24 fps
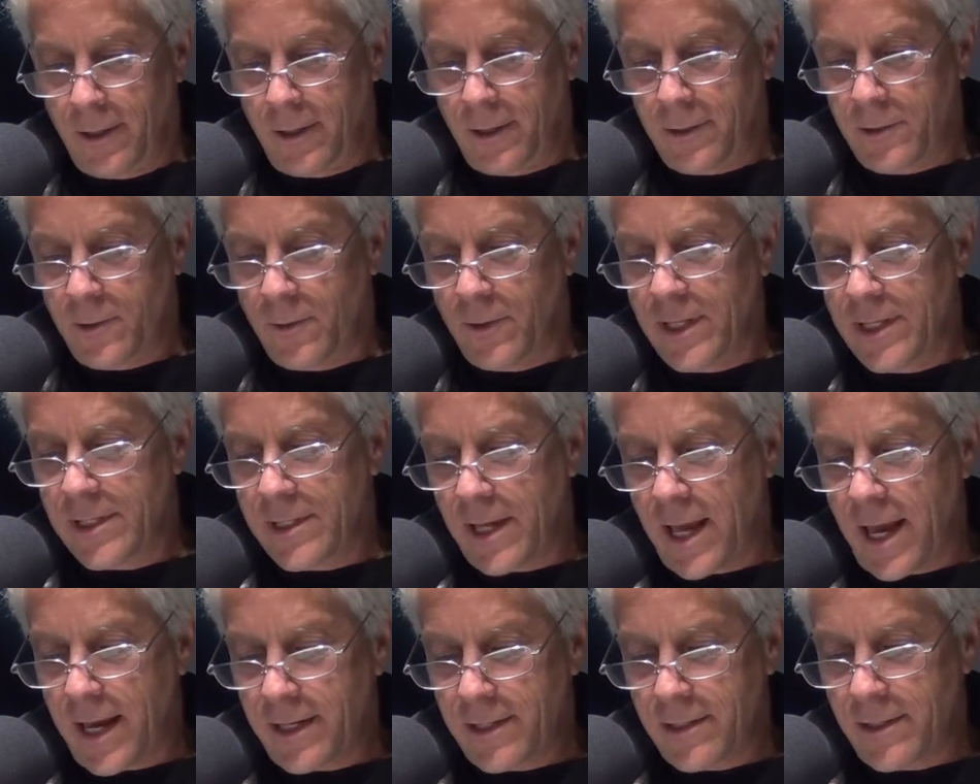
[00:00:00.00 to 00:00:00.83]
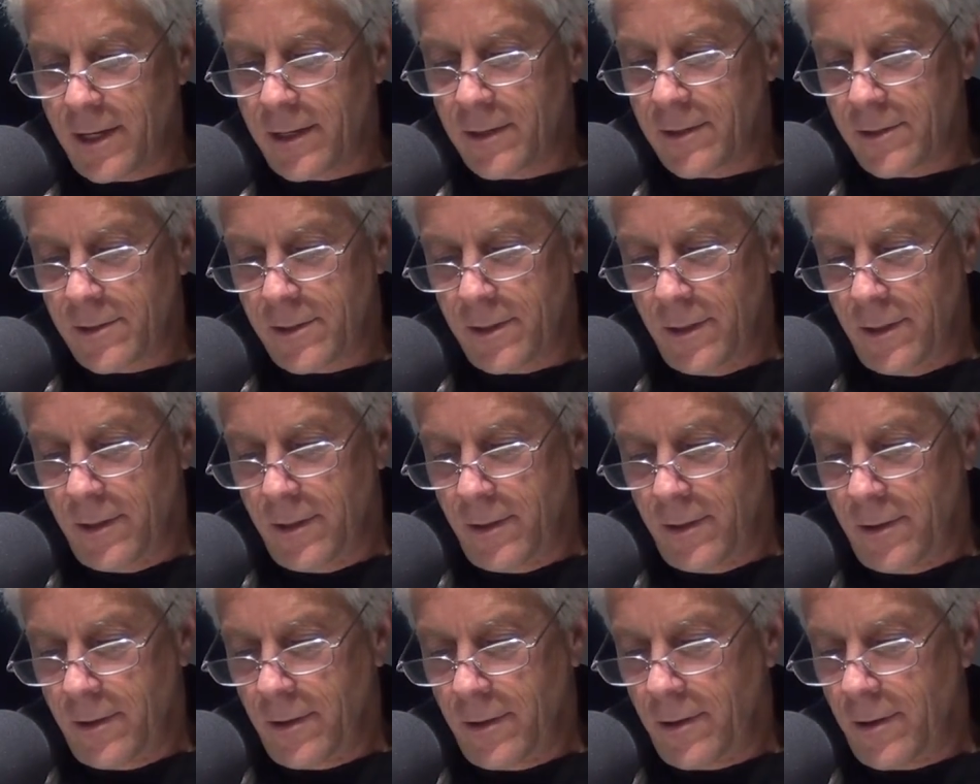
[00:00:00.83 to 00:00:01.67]
So these accidents
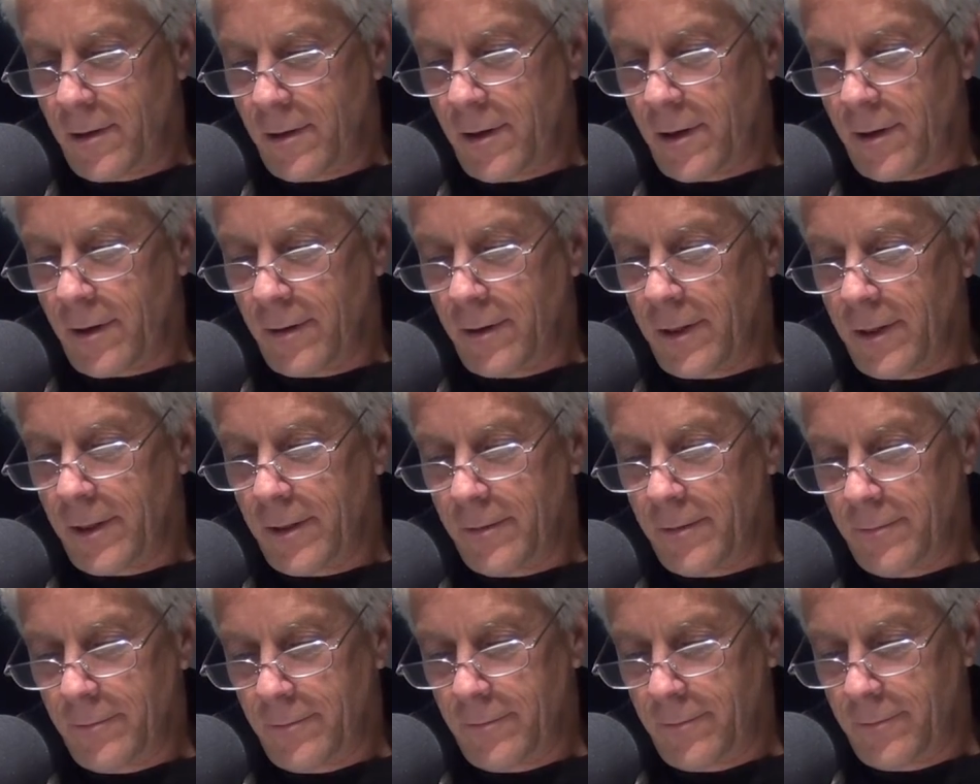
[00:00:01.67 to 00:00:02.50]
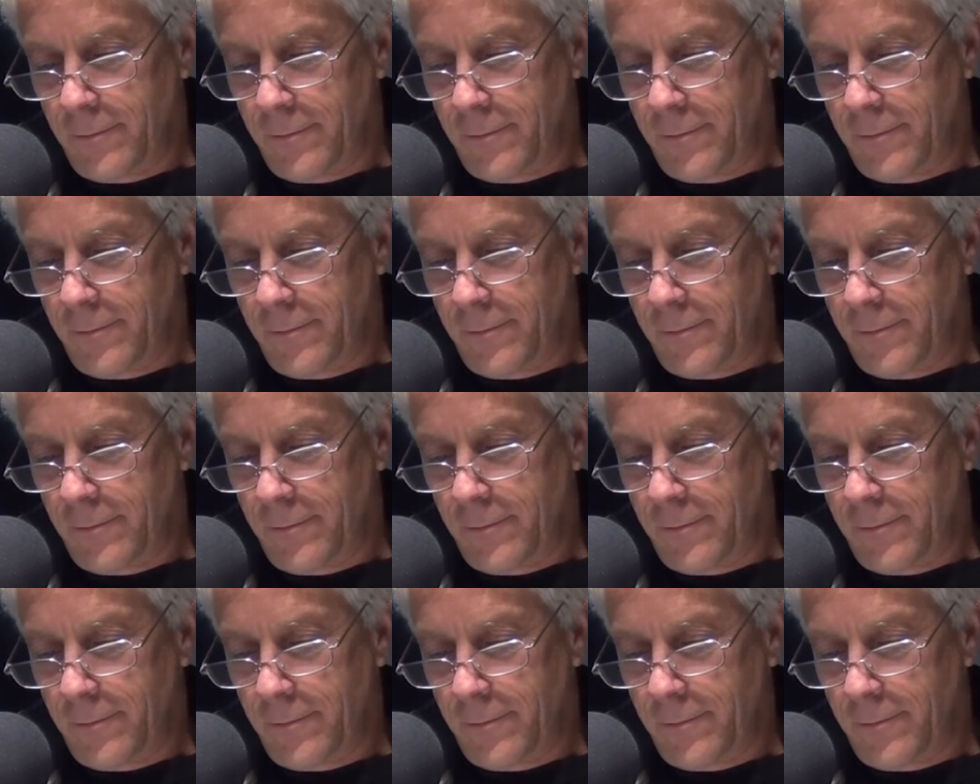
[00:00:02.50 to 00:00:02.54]
are